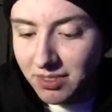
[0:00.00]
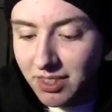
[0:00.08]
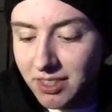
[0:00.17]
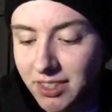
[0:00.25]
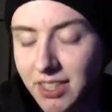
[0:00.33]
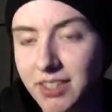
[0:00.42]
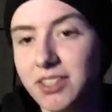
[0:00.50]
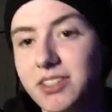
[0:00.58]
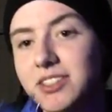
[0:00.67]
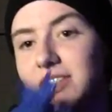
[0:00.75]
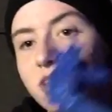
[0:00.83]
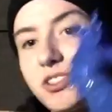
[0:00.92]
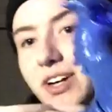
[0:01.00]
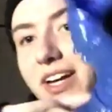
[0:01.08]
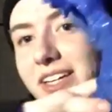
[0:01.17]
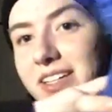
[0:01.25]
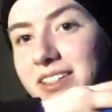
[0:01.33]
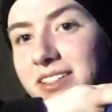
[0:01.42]
And then there's this
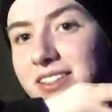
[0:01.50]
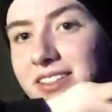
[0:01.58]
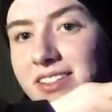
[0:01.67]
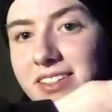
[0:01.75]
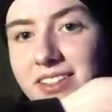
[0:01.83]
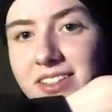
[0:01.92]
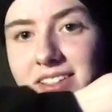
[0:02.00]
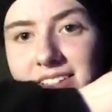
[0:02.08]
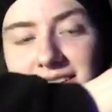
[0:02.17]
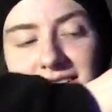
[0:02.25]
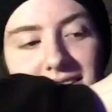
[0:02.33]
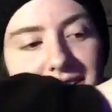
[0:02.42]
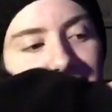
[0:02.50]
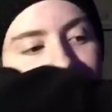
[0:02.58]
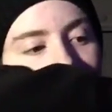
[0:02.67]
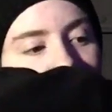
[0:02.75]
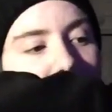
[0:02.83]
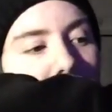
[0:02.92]
dragon
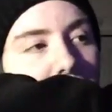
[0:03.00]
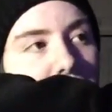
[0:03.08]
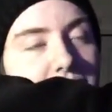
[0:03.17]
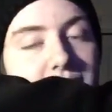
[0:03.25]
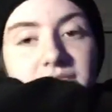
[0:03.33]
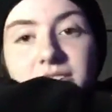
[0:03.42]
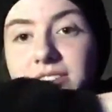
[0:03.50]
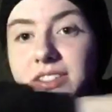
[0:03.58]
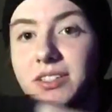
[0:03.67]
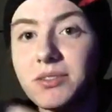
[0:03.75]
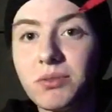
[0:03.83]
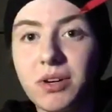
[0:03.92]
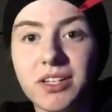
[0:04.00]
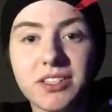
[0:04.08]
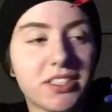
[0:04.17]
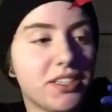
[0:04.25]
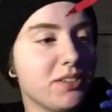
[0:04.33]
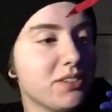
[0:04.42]
that our sister didn't want
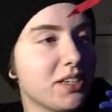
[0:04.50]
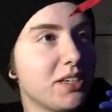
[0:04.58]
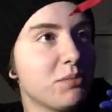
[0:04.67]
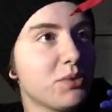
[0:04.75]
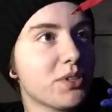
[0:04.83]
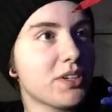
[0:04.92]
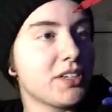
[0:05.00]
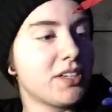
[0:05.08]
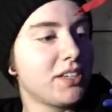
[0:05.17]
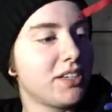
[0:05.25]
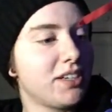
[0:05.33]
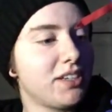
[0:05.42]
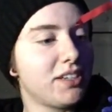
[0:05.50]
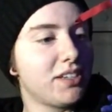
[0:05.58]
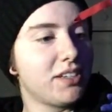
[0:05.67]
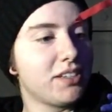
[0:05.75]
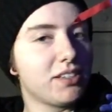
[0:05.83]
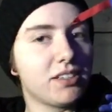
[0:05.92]
to use anymore,
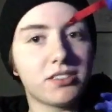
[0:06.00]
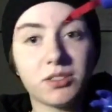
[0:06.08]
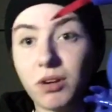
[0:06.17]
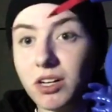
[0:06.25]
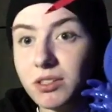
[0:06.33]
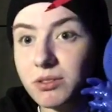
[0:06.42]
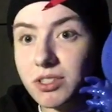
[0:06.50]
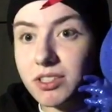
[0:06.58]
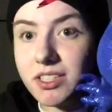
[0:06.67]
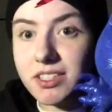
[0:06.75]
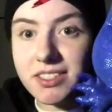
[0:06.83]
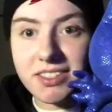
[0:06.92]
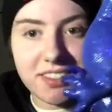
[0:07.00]
so Hollow took it.